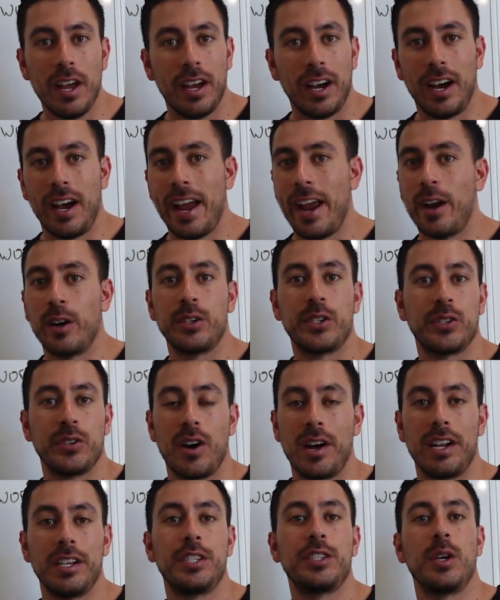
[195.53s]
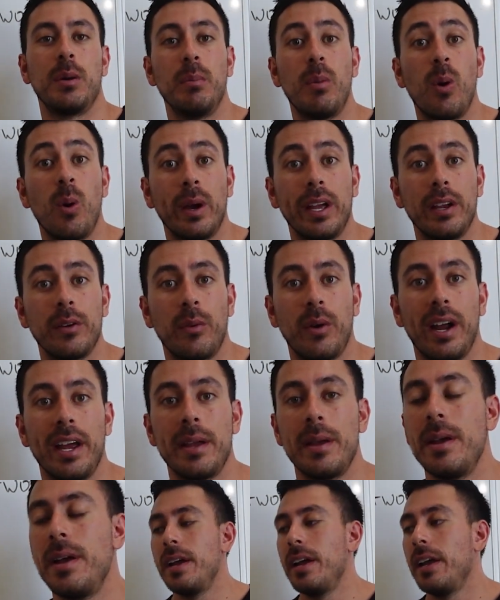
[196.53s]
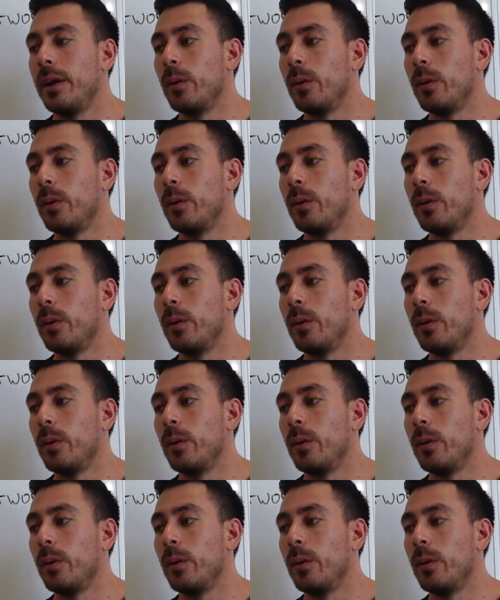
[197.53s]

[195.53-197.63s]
hair salon at some point, right?